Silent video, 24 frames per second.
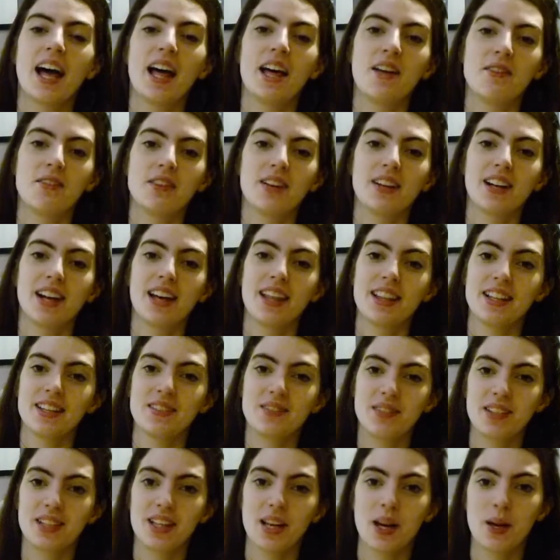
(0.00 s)
If you like this
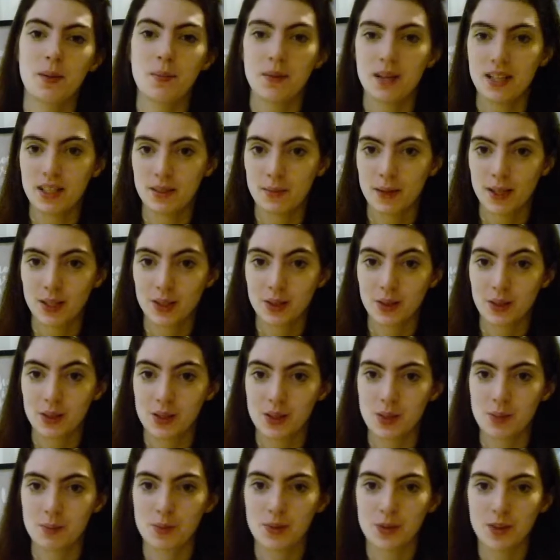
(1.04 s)
video, please make sure to
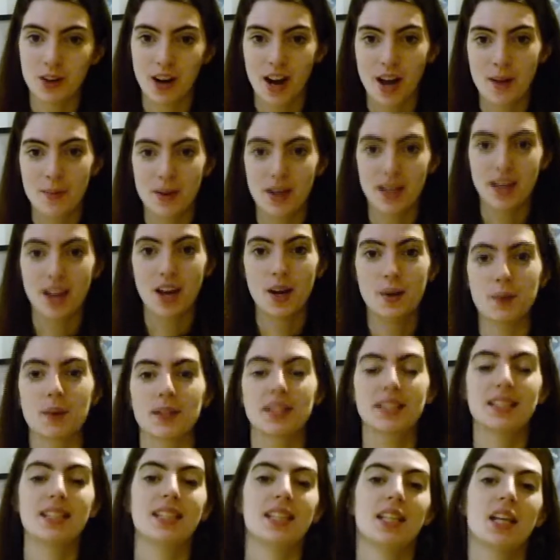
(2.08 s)
subscribe, and I will
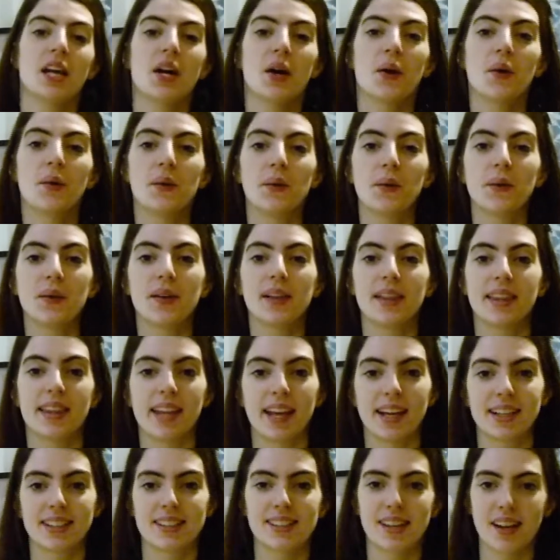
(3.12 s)
see you all
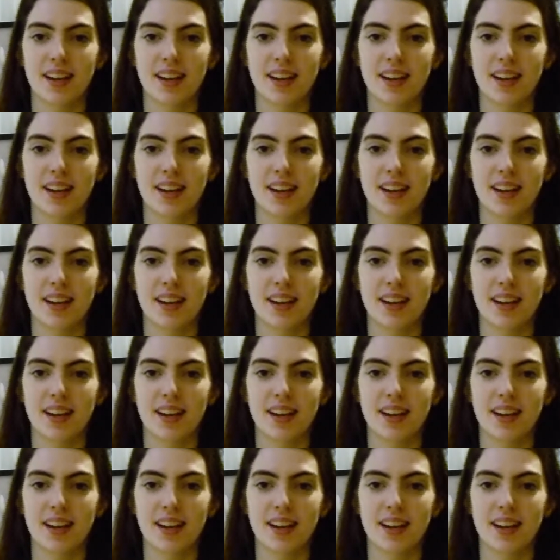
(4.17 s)
next